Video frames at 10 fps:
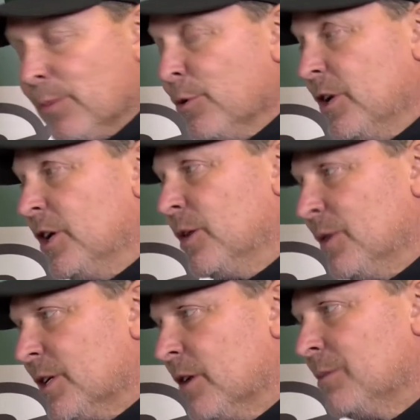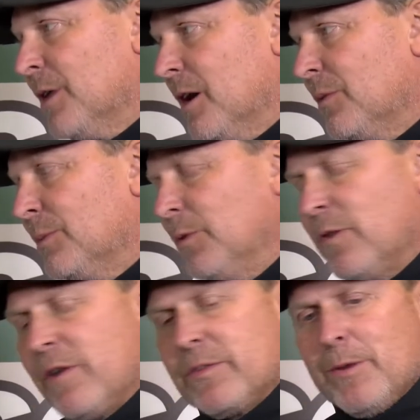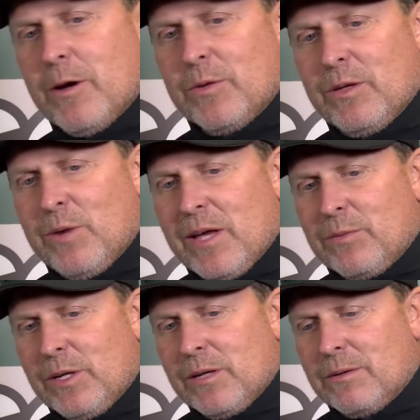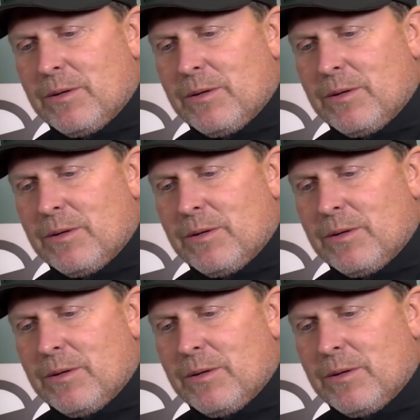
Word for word: I think we're pretty good. We share the ball, we move off the ball really well, and we can.